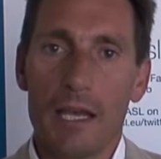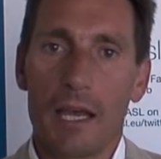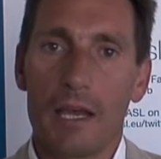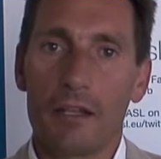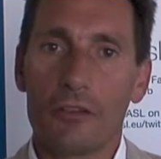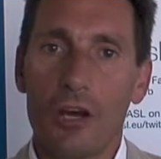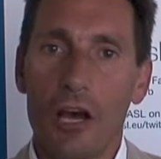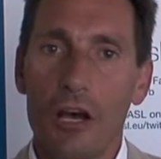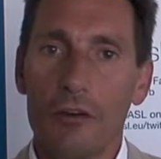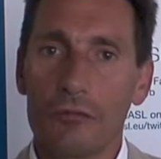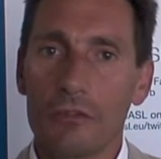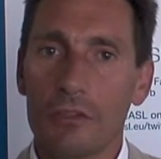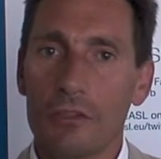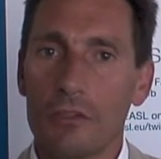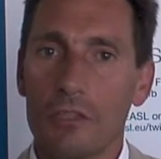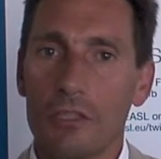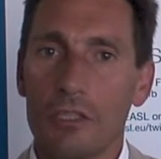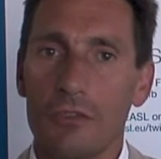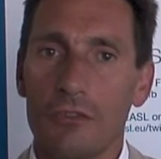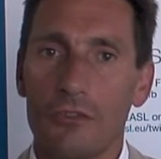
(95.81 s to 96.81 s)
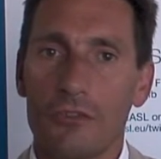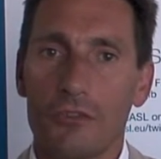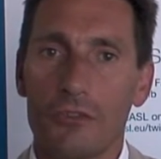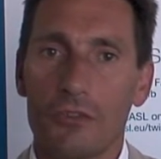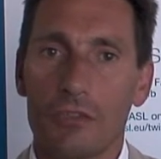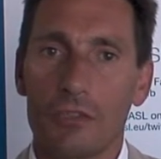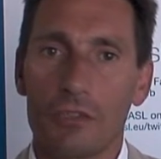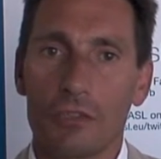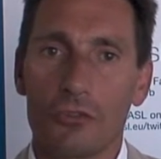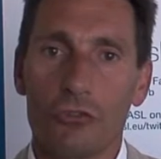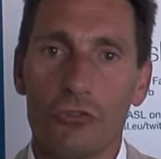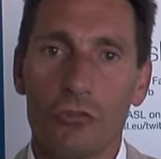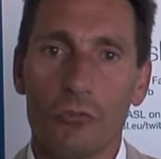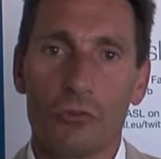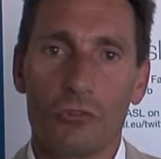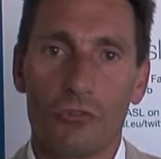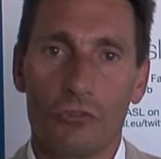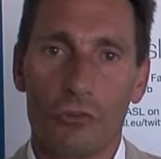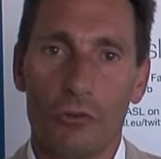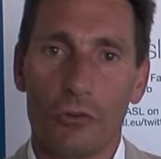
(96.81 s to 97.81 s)
And after these
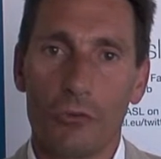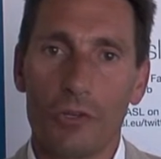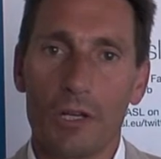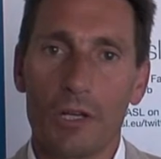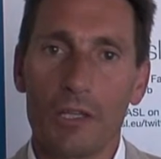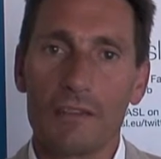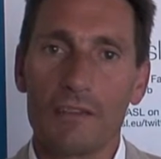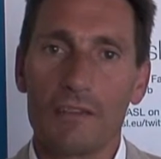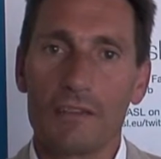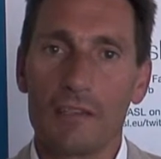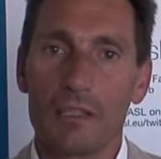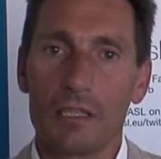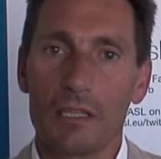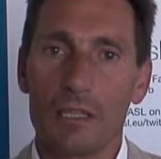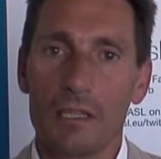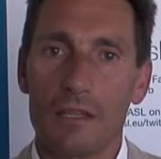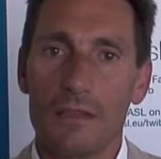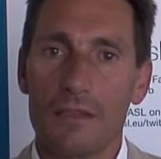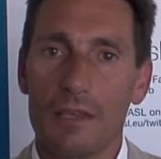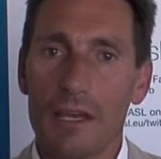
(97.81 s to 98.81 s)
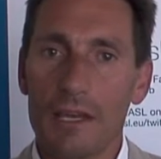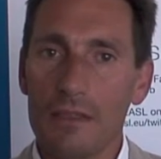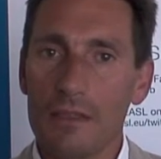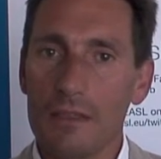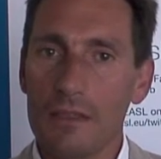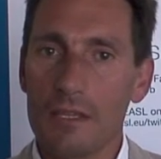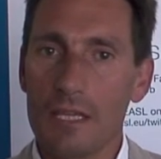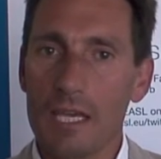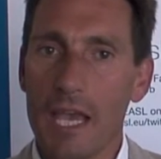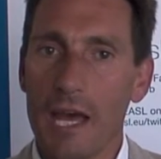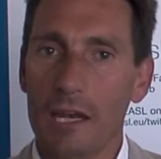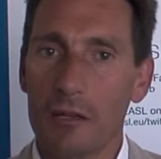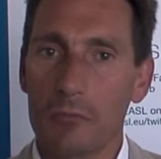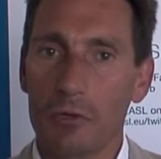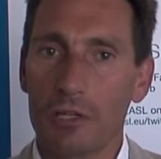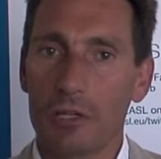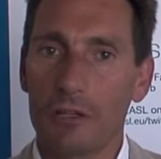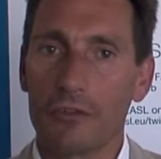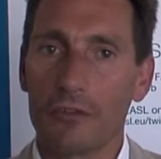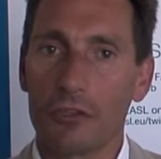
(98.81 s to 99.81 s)
tumors grow nicely, then the
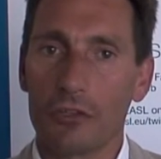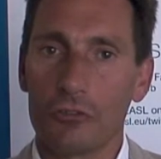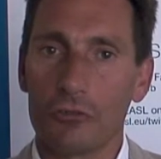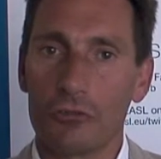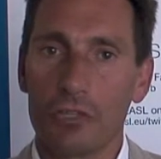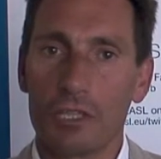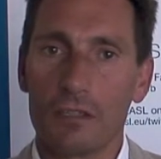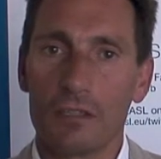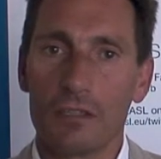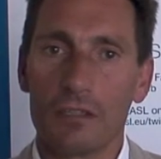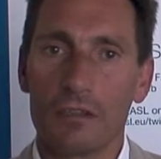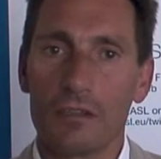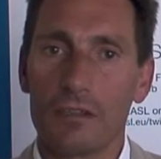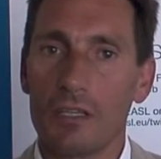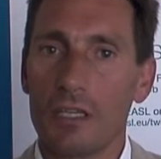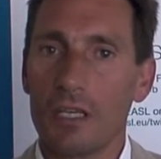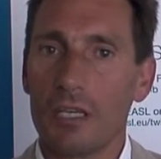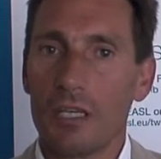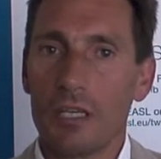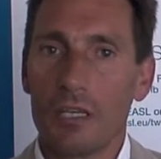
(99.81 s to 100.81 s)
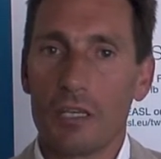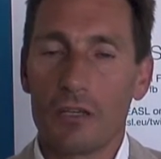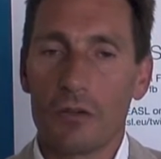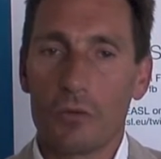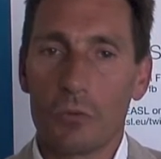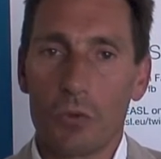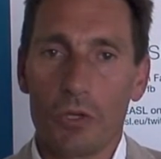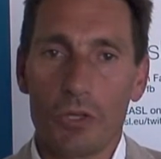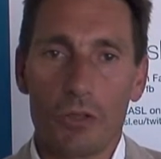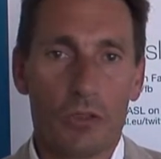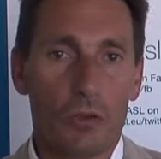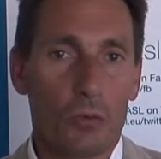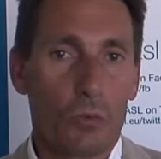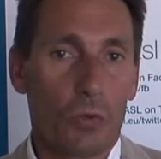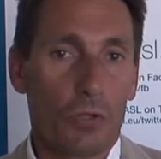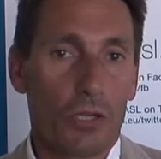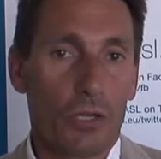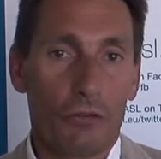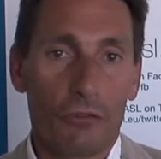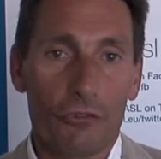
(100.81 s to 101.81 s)
animals are treated with
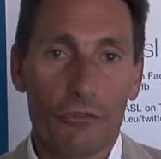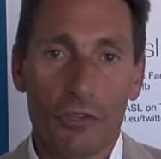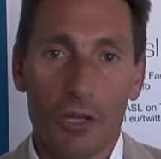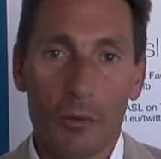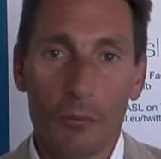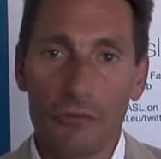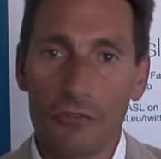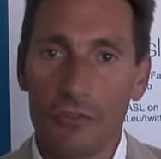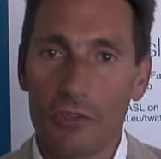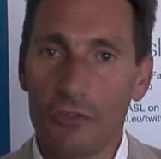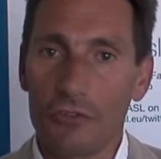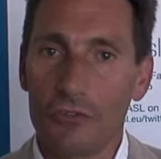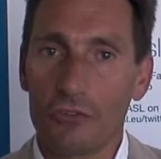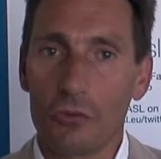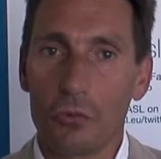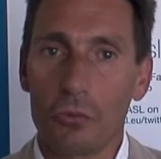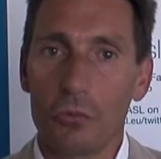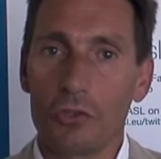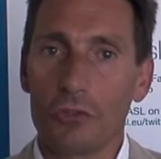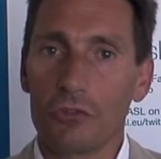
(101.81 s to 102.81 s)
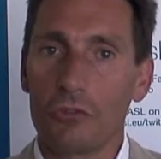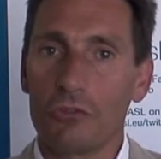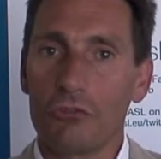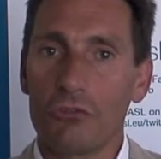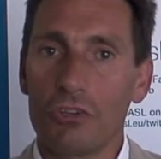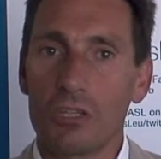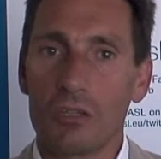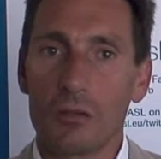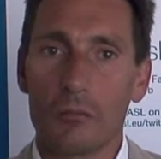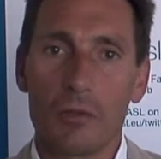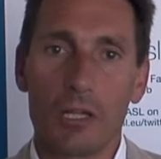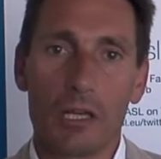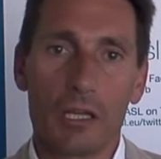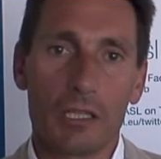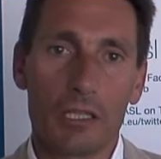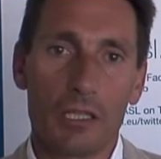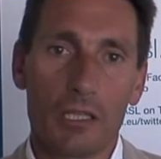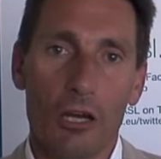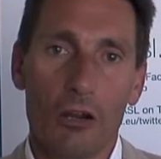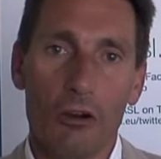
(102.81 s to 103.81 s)
whatever substance you want to treat them,
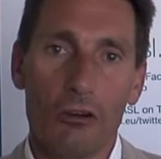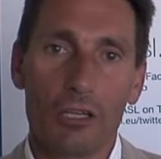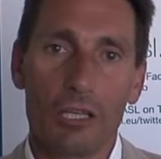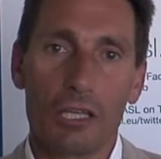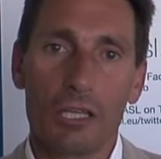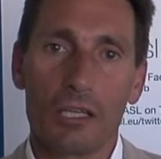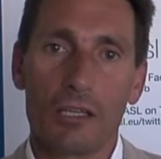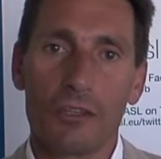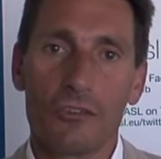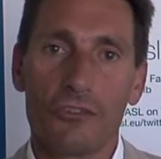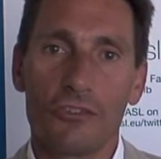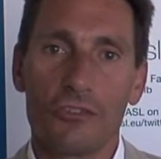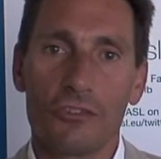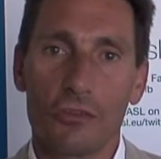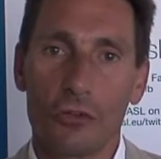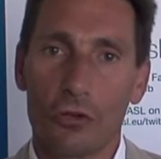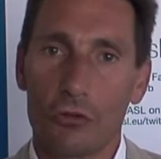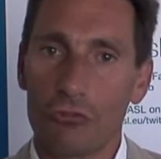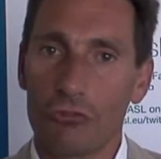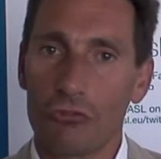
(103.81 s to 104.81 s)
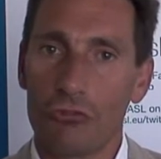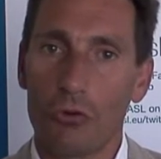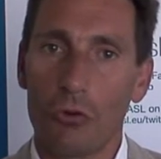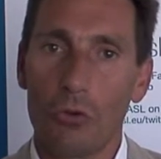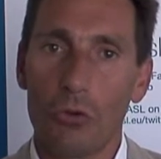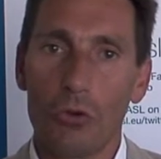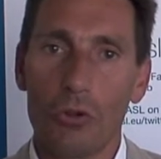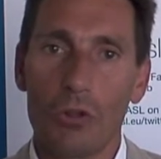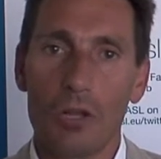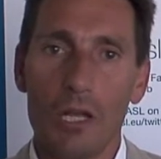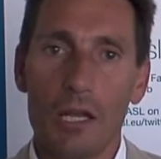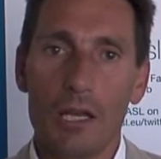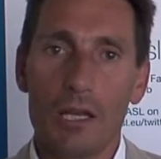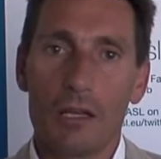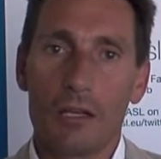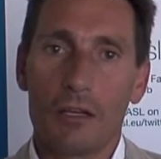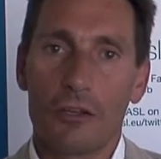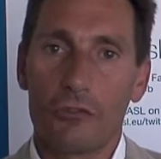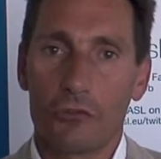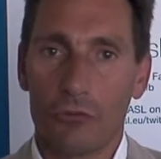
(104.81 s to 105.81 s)
like in our case, control,
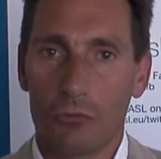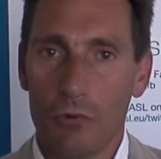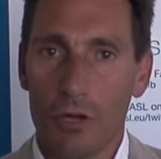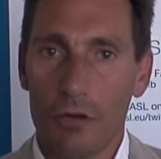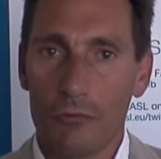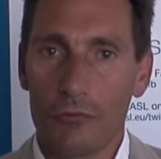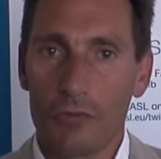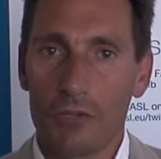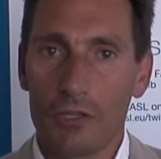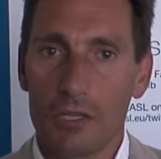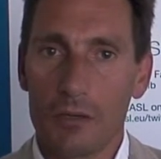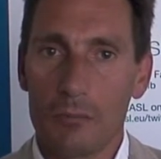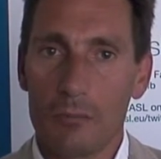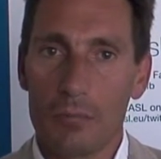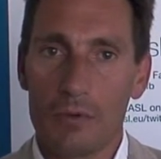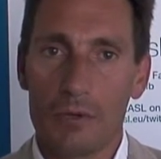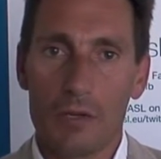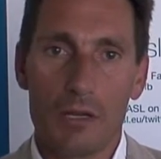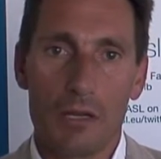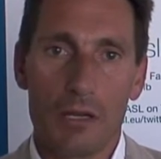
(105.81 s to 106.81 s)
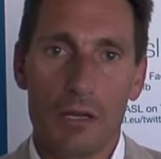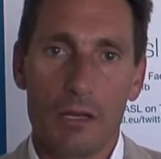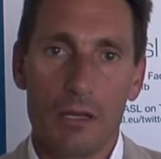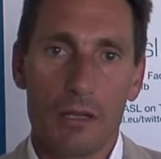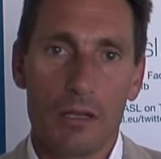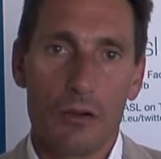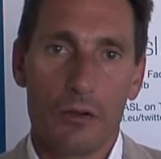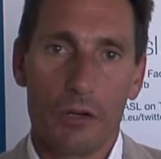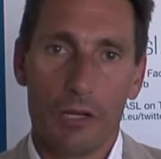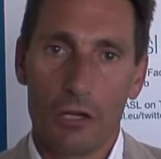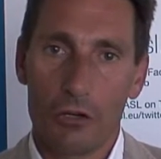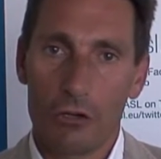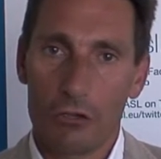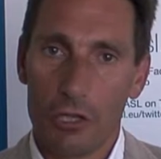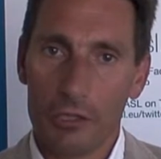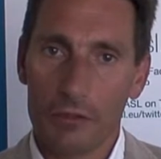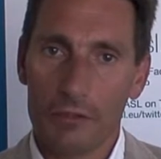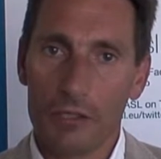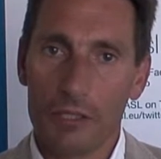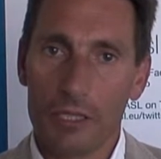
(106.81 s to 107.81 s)
sorafenib,
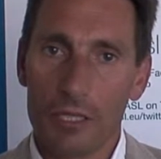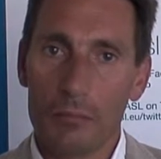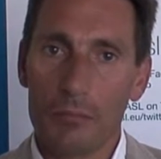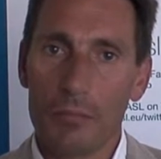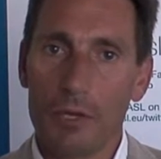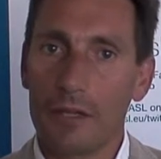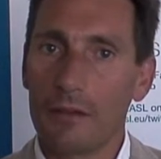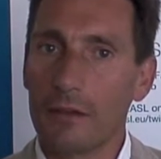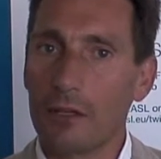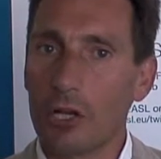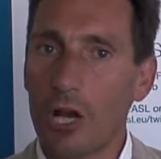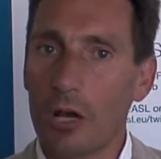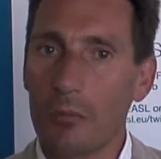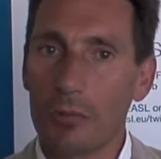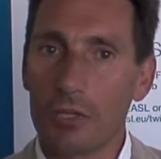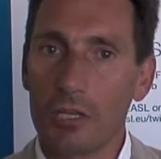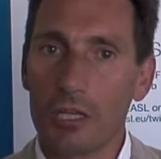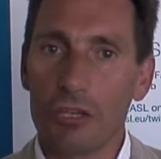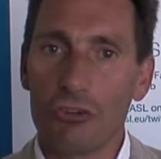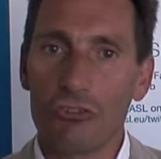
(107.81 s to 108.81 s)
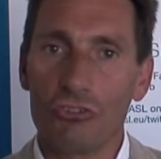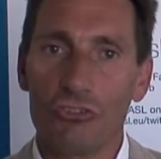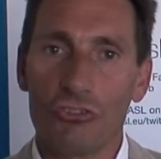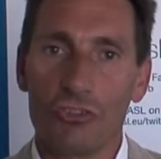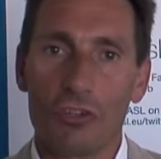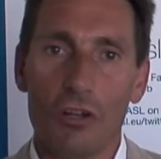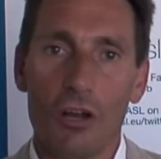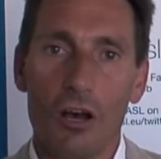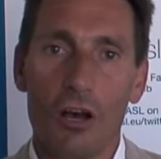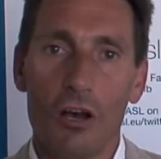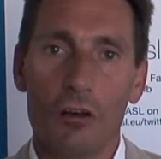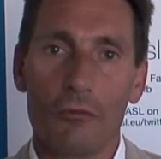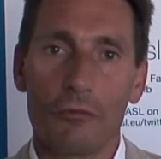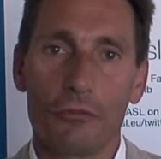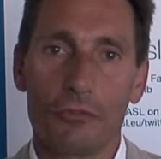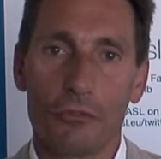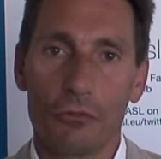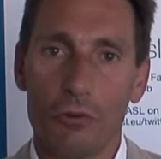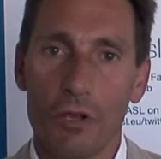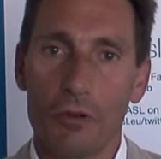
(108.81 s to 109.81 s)
erlotinib, and the combination of
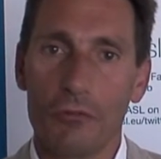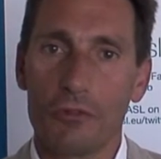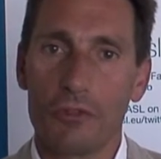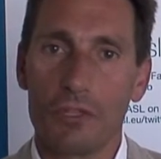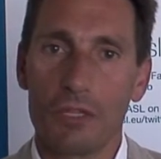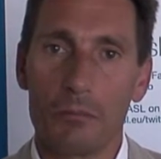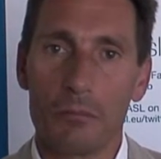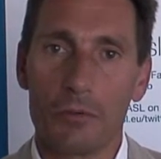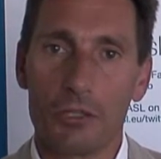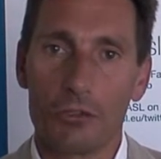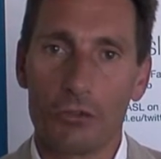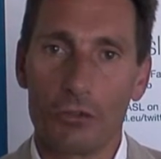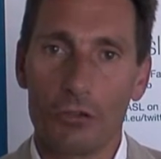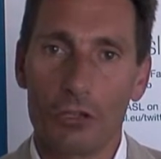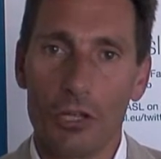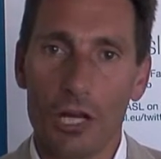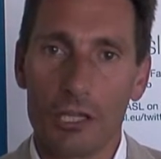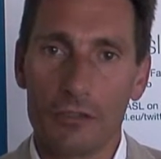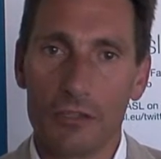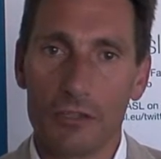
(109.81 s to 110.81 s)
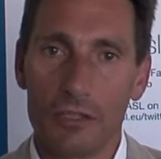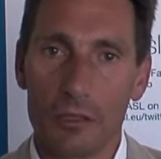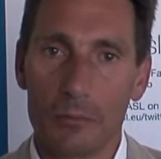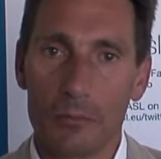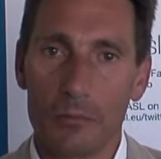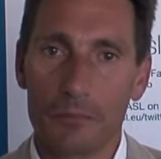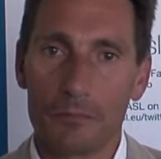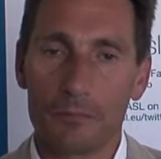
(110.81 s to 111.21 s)
sorafenib and erlotinib.